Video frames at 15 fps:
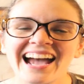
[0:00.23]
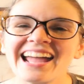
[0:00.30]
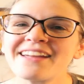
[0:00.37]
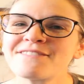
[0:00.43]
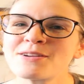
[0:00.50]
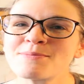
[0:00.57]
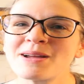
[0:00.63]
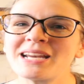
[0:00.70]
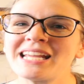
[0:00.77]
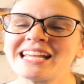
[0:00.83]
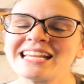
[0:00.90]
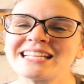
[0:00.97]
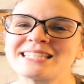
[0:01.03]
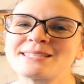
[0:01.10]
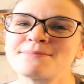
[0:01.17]
Hi
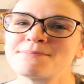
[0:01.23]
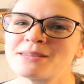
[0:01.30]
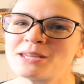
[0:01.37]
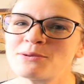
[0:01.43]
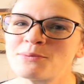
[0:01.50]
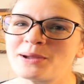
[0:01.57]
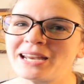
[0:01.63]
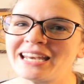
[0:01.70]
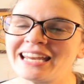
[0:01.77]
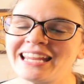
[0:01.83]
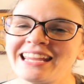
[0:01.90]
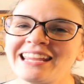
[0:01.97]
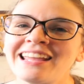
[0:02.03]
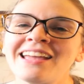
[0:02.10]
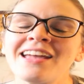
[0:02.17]
everybody, it's me,
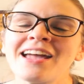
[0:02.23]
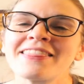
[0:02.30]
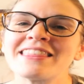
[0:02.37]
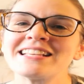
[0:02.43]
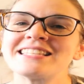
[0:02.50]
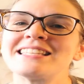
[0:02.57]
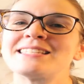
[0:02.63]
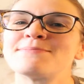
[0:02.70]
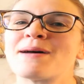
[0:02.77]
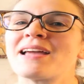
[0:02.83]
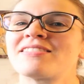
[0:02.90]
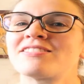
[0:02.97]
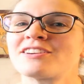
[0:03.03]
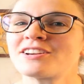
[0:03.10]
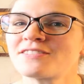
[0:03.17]
Whitney. This is
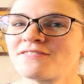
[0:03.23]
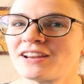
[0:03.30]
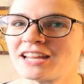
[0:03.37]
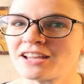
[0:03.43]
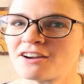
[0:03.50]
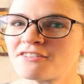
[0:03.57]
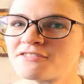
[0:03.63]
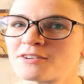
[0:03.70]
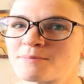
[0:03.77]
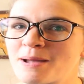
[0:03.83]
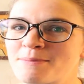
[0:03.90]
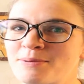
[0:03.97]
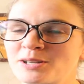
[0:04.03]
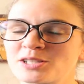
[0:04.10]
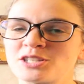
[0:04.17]
my third video for
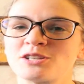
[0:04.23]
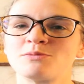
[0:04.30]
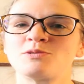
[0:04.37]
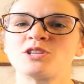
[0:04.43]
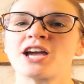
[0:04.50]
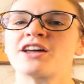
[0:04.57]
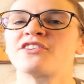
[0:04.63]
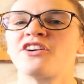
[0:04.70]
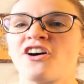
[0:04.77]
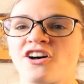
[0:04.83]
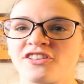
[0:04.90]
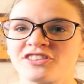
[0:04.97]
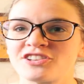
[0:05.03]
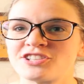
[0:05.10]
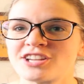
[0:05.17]
my BookTube channel,
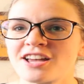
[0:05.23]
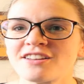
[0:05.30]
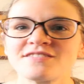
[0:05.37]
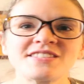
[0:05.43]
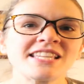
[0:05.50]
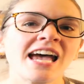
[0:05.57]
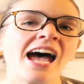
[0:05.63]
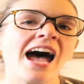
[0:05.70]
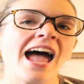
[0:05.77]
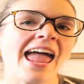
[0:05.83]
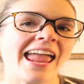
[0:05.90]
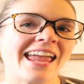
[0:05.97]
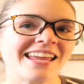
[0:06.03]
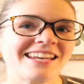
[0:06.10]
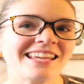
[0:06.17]
All the Shelves.
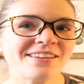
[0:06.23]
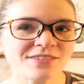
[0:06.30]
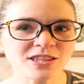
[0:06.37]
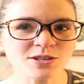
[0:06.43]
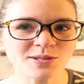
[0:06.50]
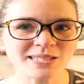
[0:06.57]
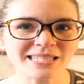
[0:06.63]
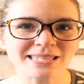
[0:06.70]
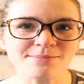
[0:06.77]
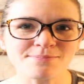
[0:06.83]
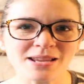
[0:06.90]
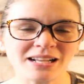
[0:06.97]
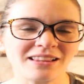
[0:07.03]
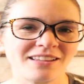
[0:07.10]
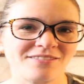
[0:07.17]
And even though it's the
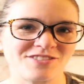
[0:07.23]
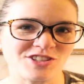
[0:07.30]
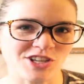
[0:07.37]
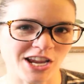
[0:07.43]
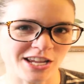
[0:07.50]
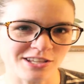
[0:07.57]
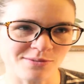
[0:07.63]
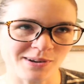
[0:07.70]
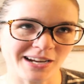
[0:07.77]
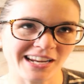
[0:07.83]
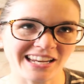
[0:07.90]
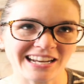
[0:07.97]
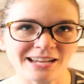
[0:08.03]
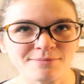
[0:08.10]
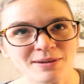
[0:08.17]
middle of
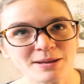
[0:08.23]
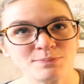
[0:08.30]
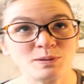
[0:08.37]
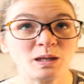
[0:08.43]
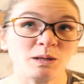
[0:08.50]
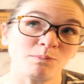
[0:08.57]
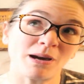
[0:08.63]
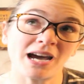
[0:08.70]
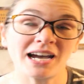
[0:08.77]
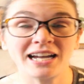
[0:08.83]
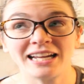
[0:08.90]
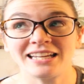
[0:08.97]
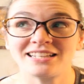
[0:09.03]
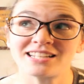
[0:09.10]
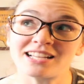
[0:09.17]
January and I might be
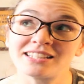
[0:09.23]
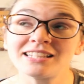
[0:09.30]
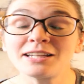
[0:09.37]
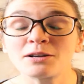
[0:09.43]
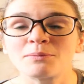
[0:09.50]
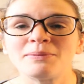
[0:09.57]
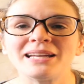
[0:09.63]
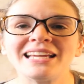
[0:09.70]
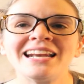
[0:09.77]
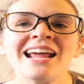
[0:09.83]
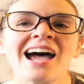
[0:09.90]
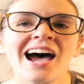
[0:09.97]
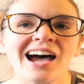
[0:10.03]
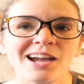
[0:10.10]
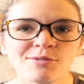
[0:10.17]
behind a little bit,
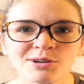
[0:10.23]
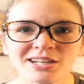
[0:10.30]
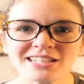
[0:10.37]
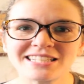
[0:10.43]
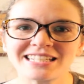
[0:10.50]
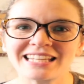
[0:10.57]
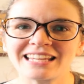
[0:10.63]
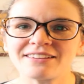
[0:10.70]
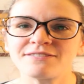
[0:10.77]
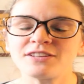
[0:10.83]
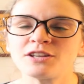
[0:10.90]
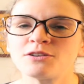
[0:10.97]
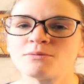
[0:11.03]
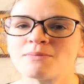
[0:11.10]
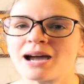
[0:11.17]
I wanted to give
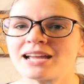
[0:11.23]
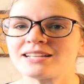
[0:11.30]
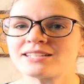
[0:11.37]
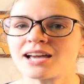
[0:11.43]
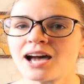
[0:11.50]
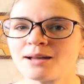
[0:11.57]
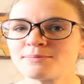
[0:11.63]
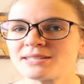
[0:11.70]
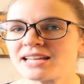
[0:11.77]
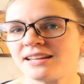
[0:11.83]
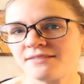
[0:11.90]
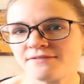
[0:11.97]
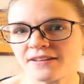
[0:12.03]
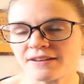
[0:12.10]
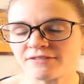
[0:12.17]
you my top
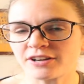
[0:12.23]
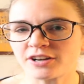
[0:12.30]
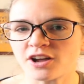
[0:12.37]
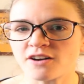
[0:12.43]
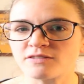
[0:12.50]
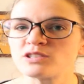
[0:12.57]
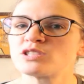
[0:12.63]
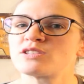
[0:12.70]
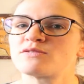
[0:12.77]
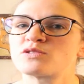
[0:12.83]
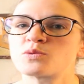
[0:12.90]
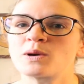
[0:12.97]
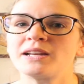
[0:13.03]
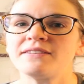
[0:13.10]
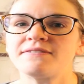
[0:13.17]
10 favorite novels of
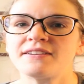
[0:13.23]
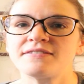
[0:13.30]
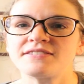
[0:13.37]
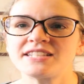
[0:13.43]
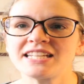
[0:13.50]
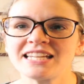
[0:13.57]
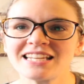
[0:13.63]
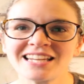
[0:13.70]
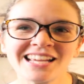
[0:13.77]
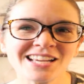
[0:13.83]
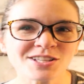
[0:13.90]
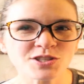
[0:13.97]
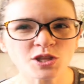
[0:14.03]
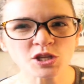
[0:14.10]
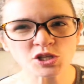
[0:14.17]
2015
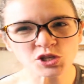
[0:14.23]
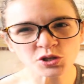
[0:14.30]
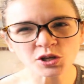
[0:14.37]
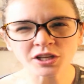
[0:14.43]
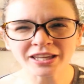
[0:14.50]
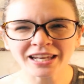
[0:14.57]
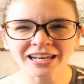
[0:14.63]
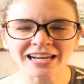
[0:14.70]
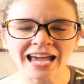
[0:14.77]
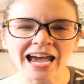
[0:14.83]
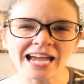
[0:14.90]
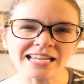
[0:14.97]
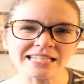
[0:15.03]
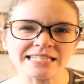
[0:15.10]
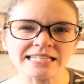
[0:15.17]
so that you could get an
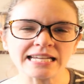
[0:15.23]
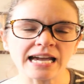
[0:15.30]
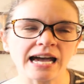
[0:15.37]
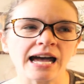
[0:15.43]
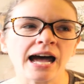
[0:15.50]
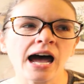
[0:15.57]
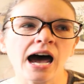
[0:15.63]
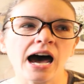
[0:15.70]
idea